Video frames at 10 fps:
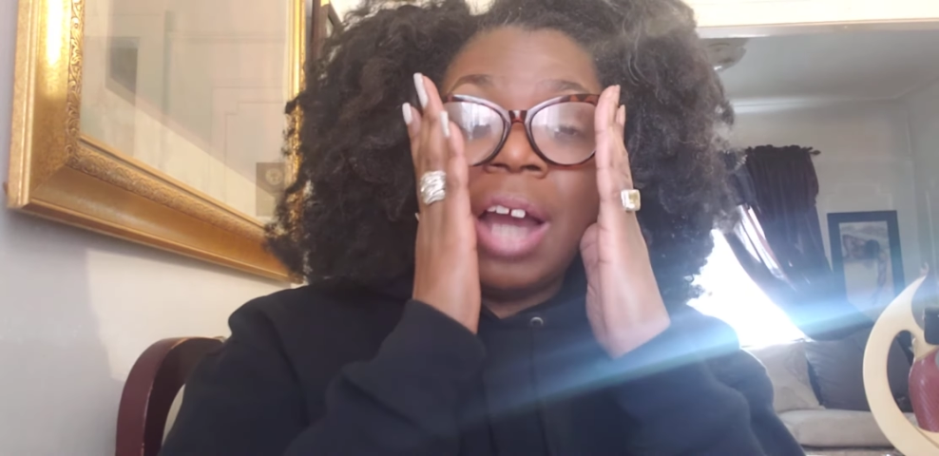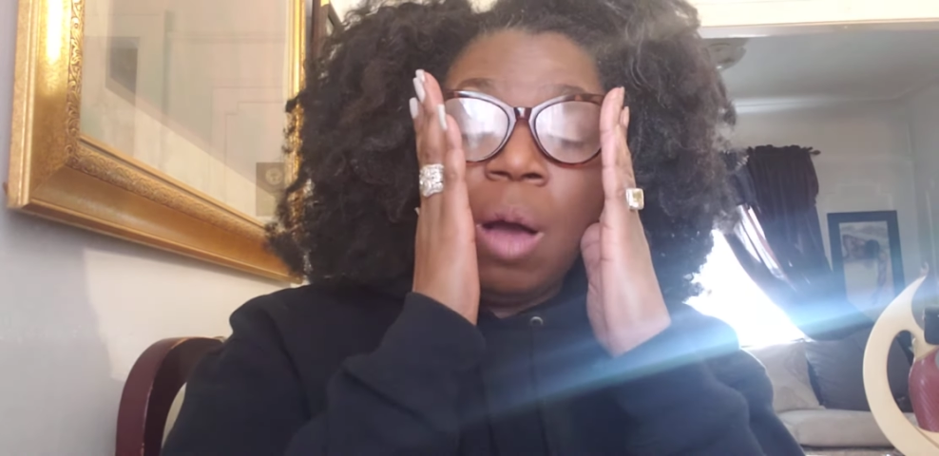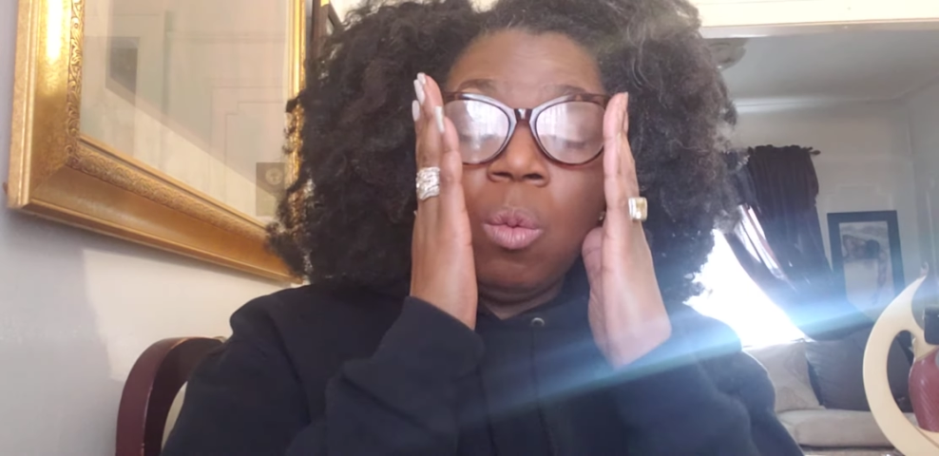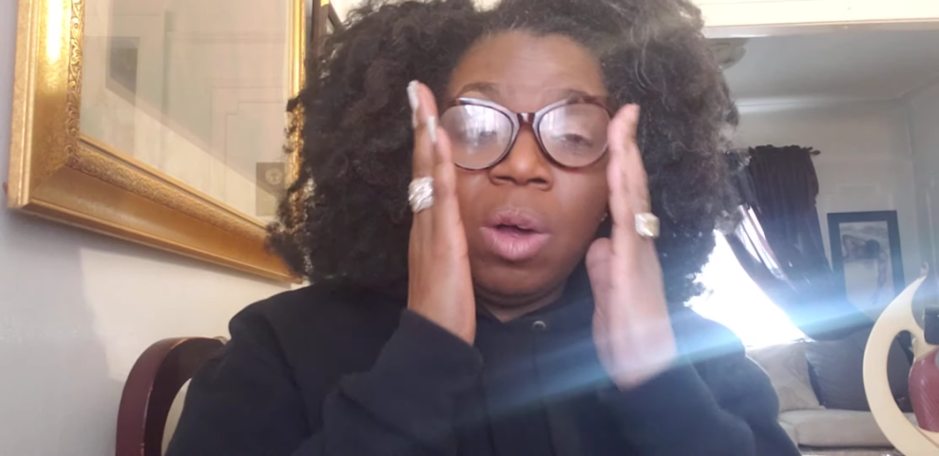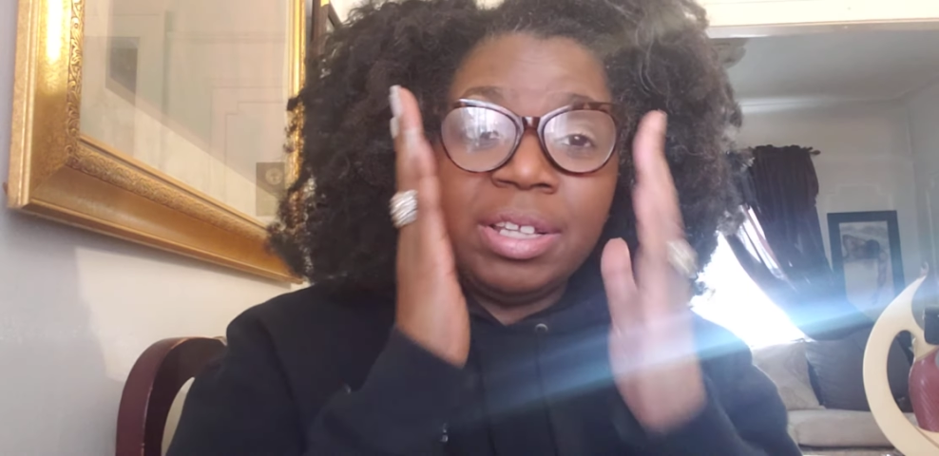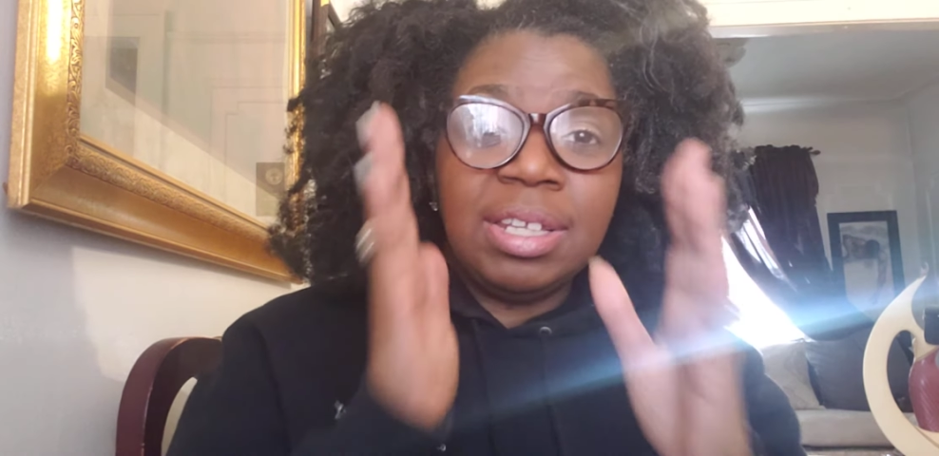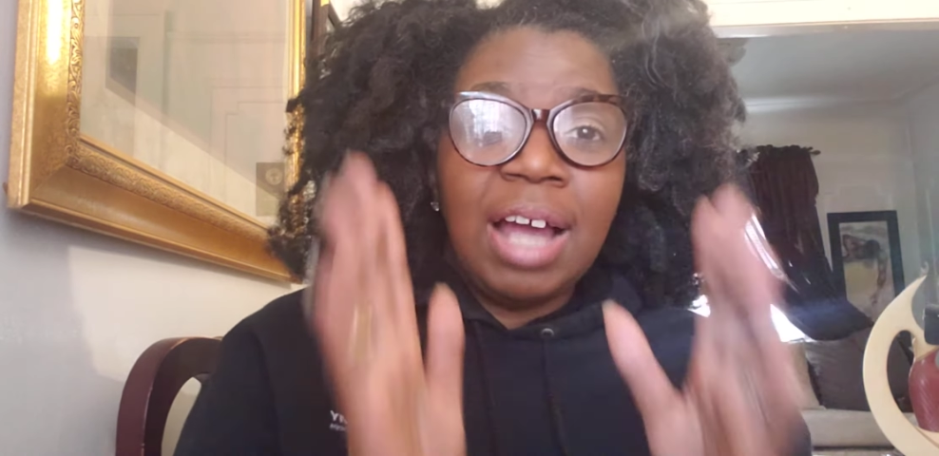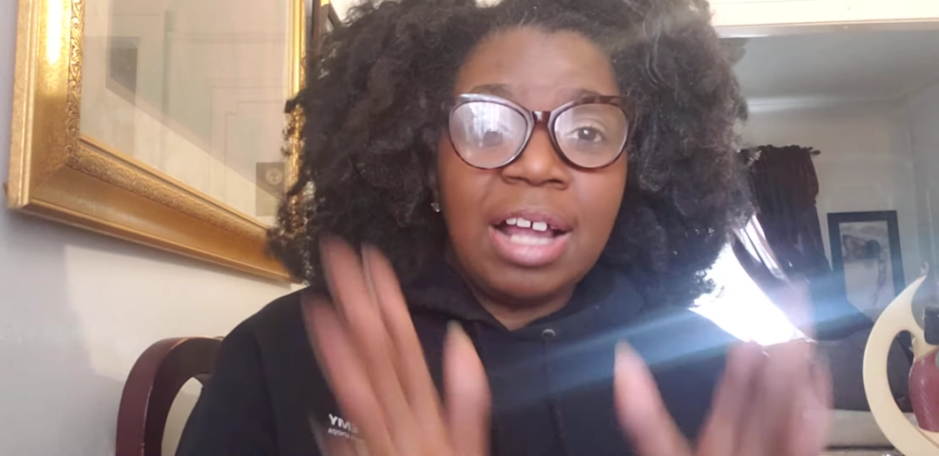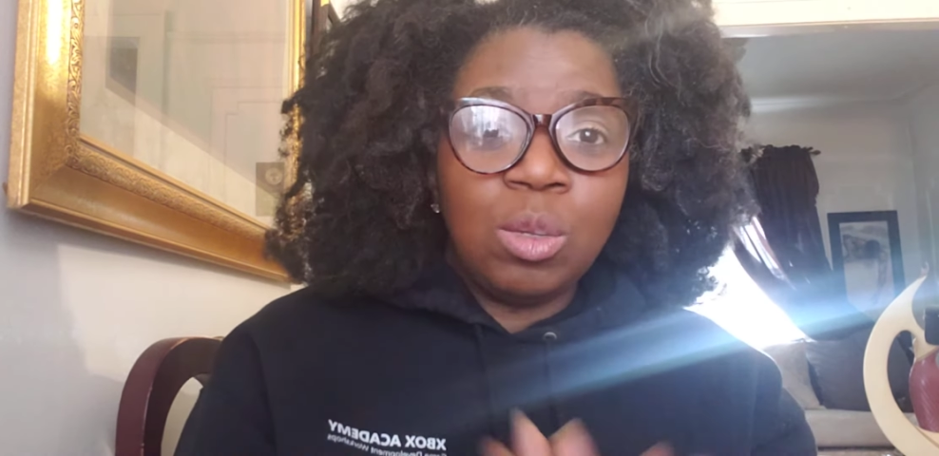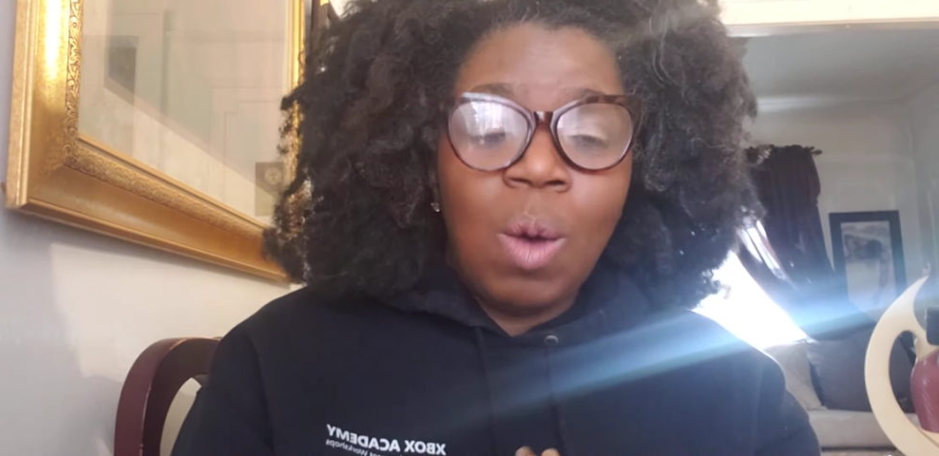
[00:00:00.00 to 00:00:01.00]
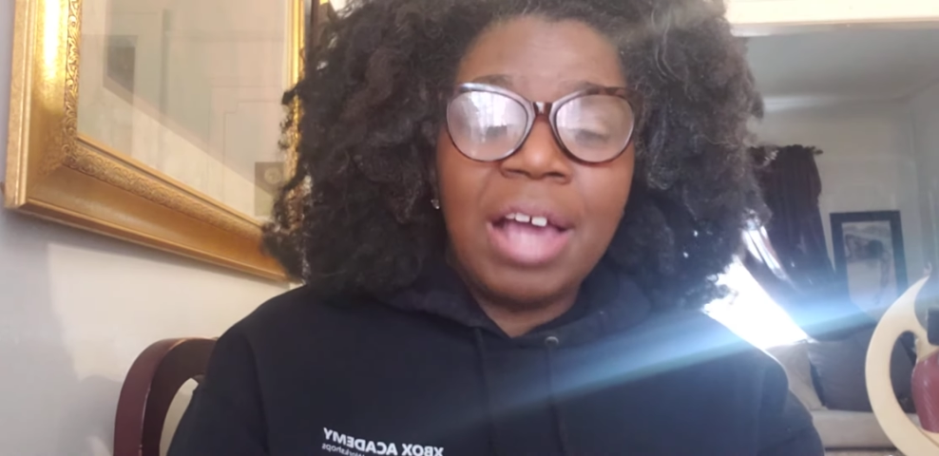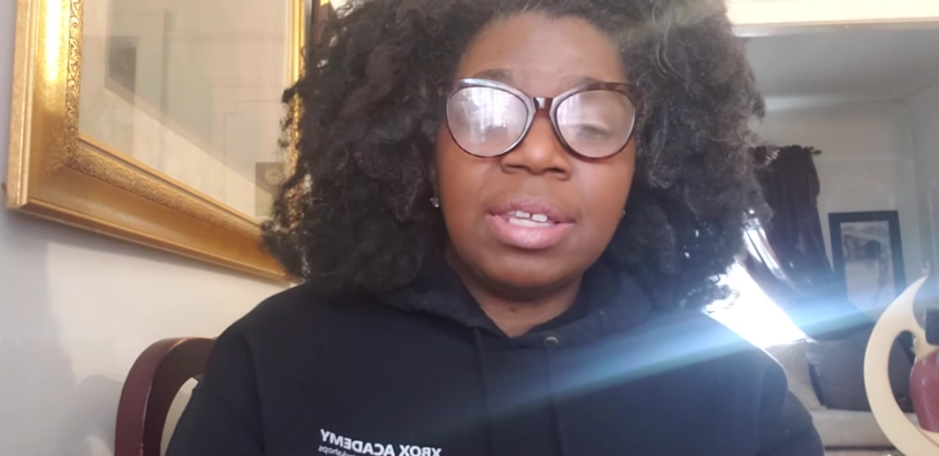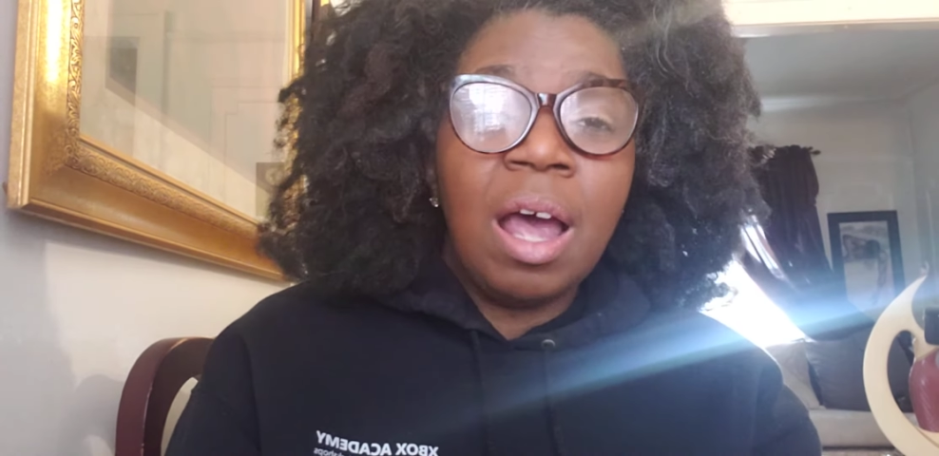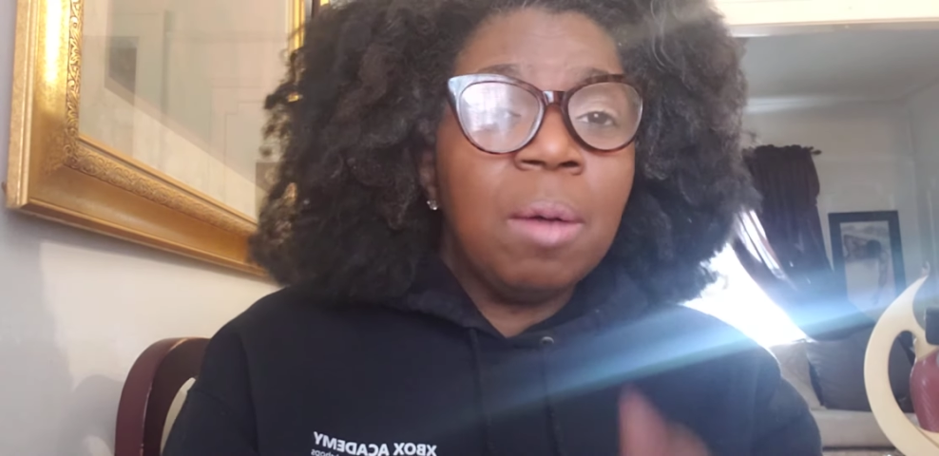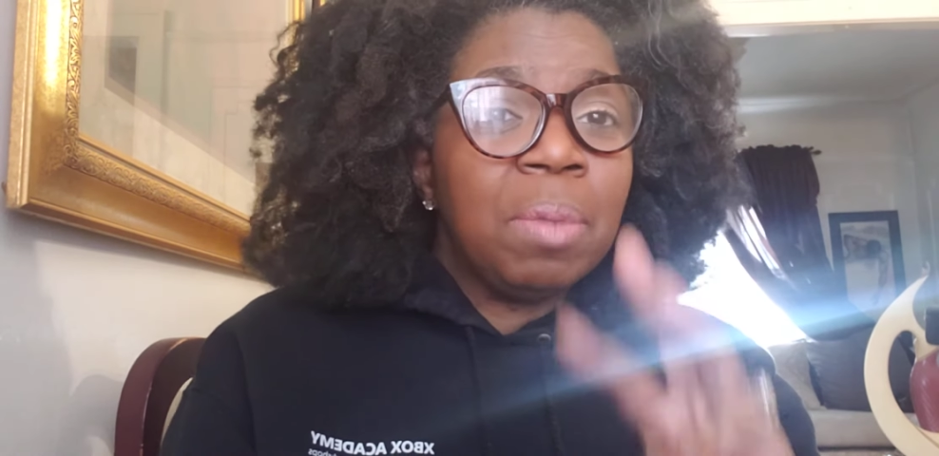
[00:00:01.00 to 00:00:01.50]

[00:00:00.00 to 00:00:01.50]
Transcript: not once, not twice,